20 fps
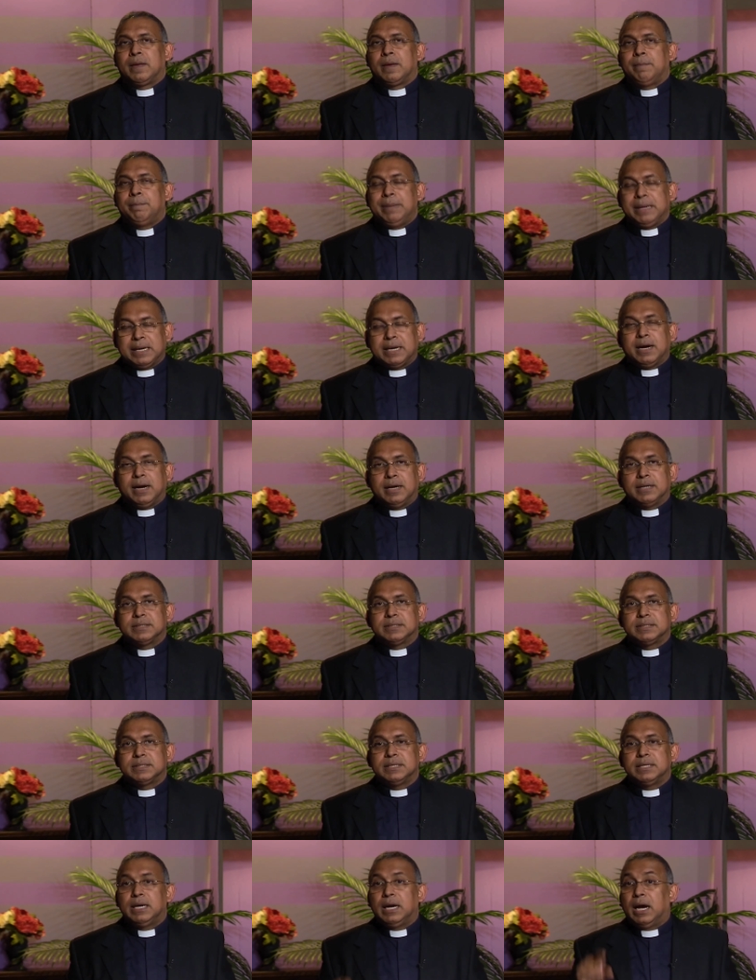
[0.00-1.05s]
Because
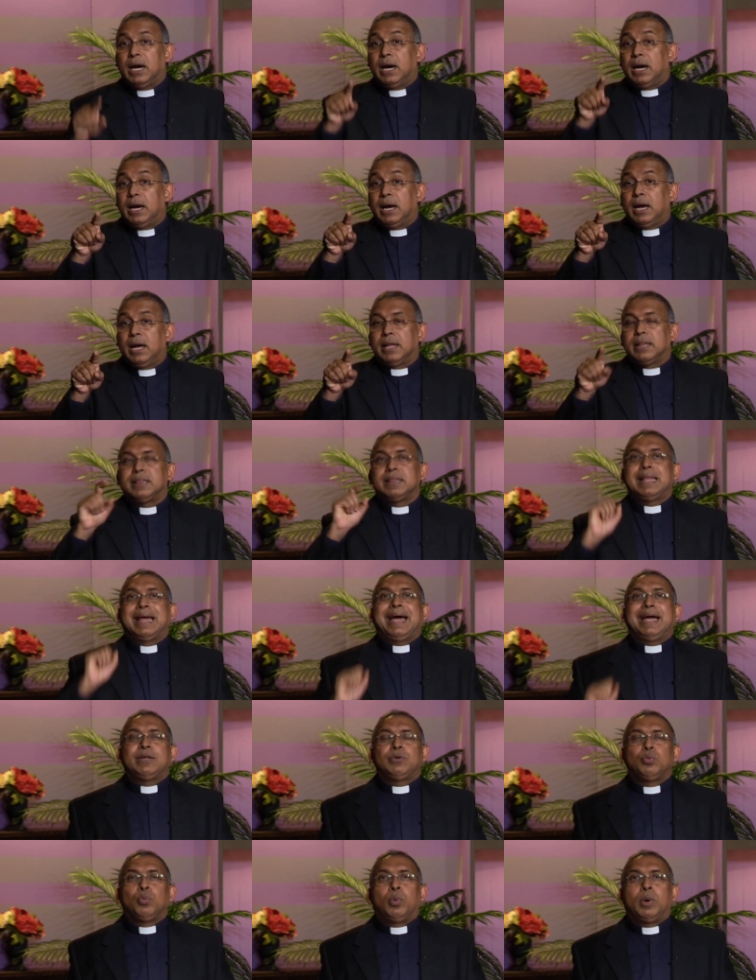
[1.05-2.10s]

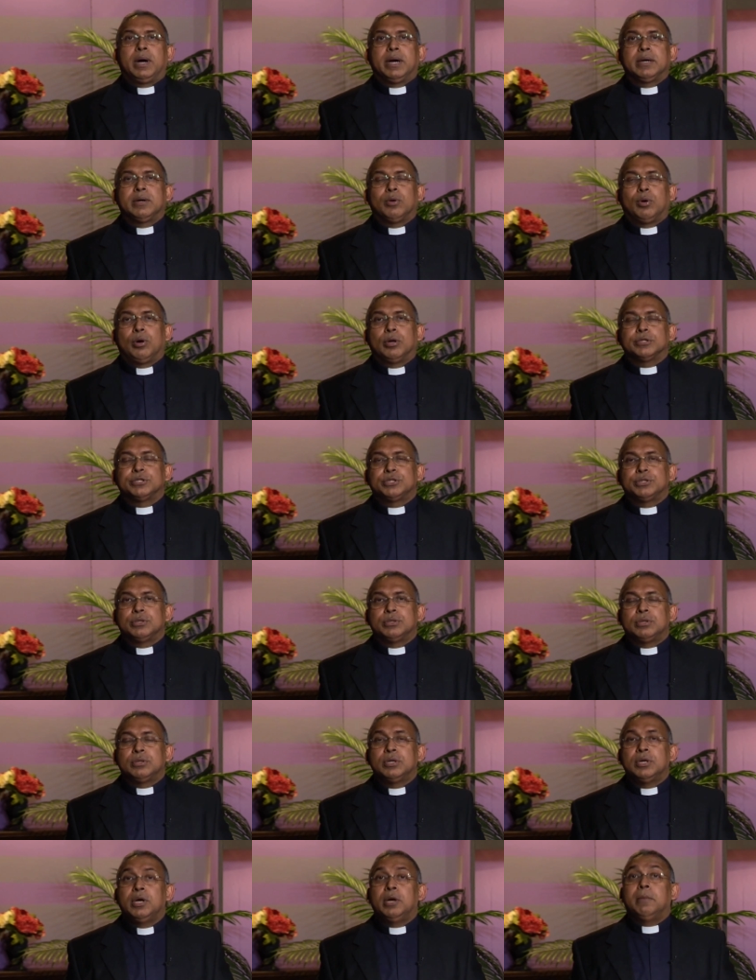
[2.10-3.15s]
that one
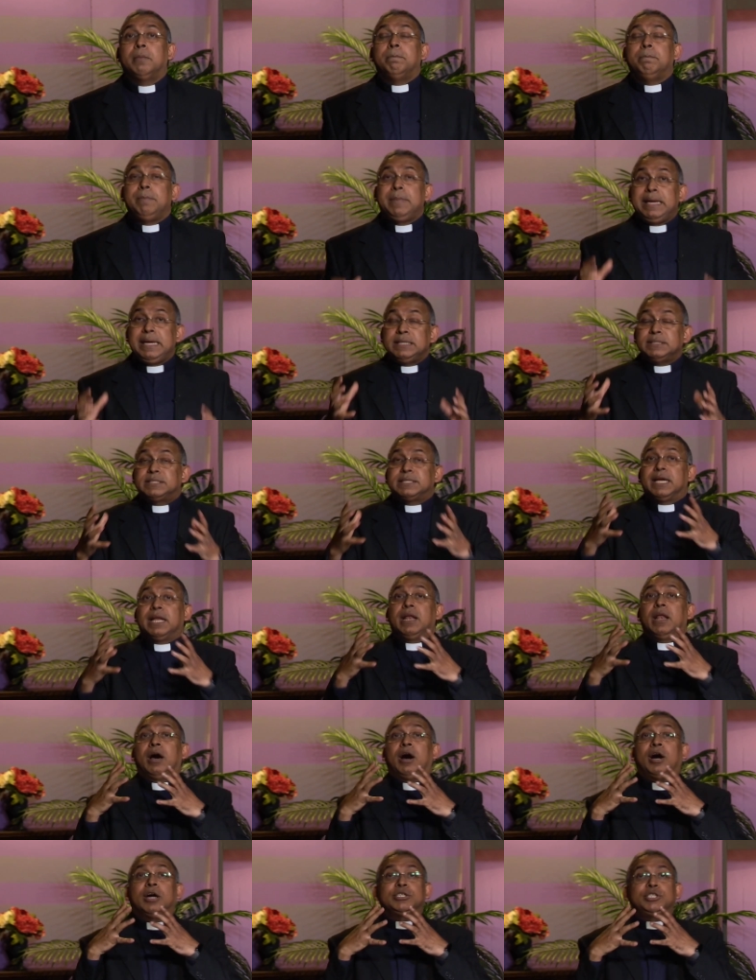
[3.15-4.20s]
also means a
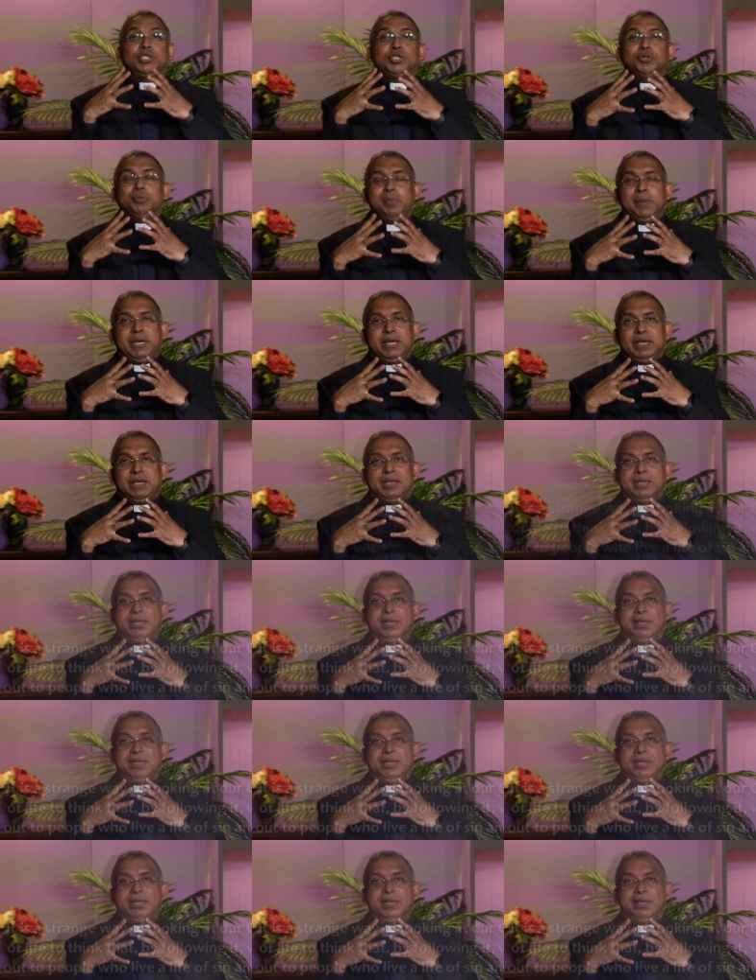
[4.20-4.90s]
lot to me.